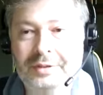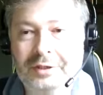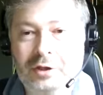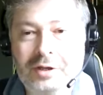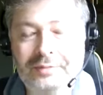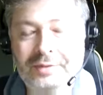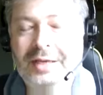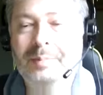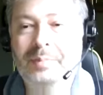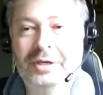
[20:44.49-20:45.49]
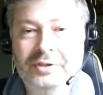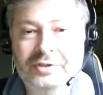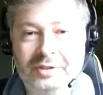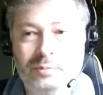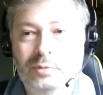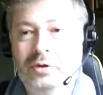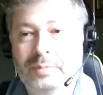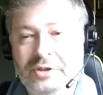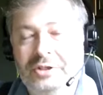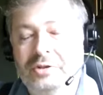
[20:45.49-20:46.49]
A lot of the companies that were on
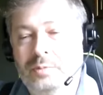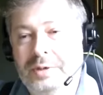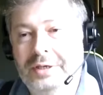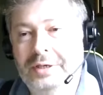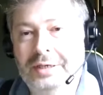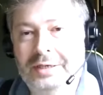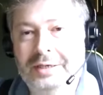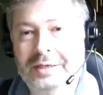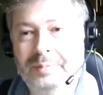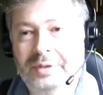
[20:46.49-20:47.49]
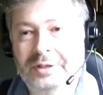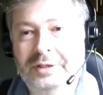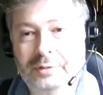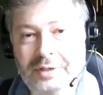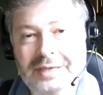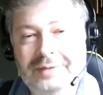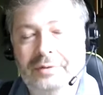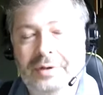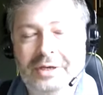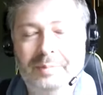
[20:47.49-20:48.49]
Magento 1 are building or have
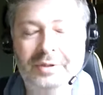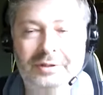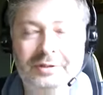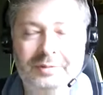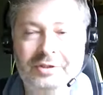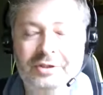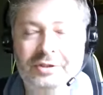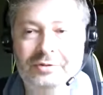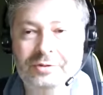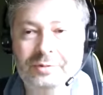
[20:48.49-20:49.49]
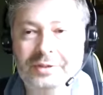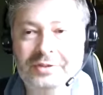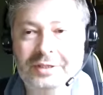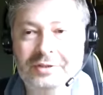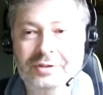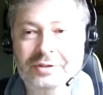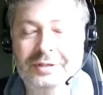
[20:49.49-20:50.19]
already built a Magento 2 extension.